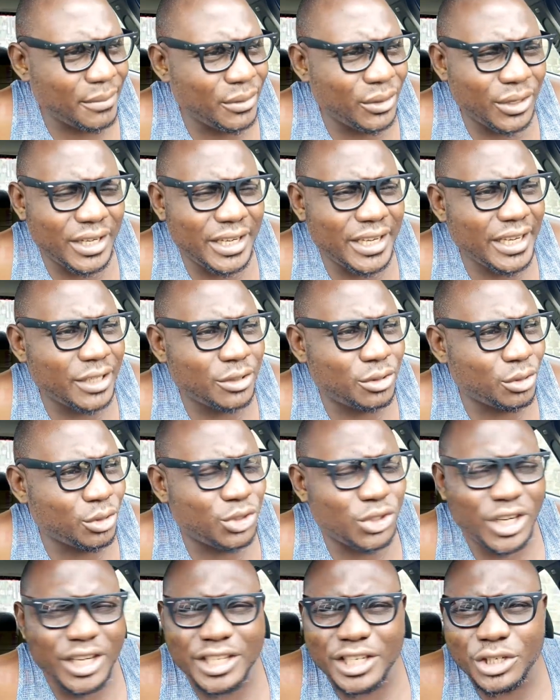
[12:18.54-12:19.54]
I am not here to
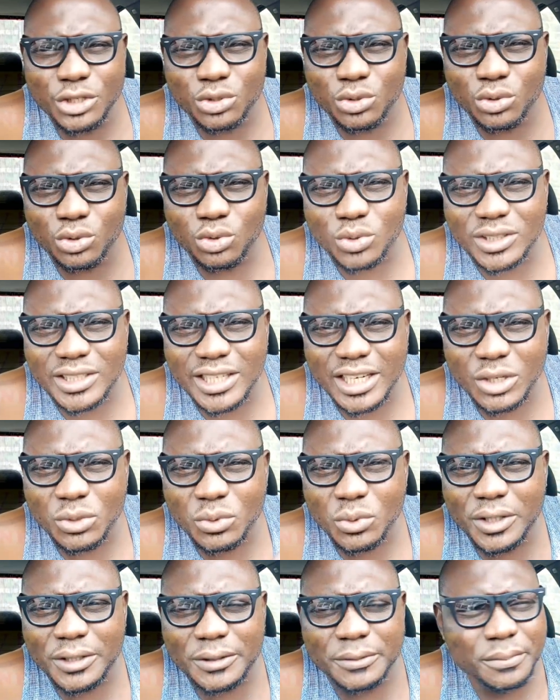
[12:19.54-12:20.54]
join issues with
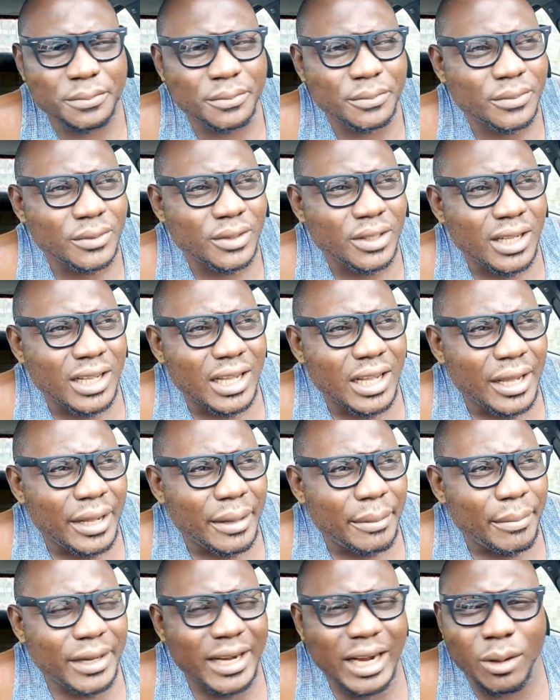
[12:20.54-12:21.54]
anyone,
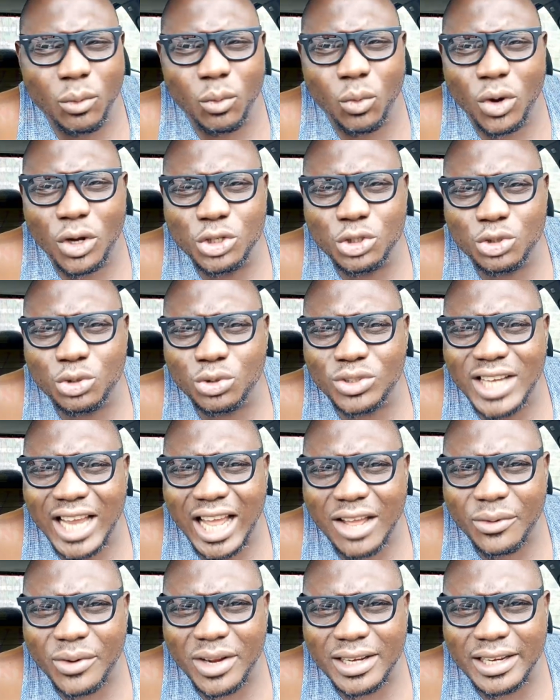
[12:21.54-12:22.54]
but I want to
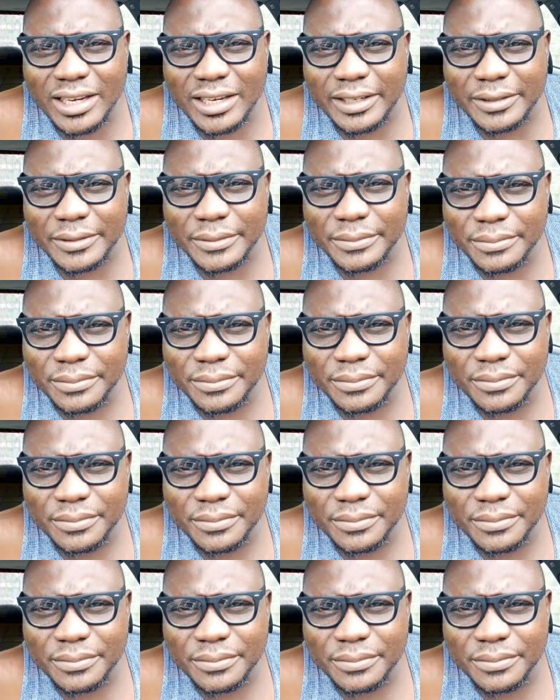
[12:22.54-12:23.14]
directly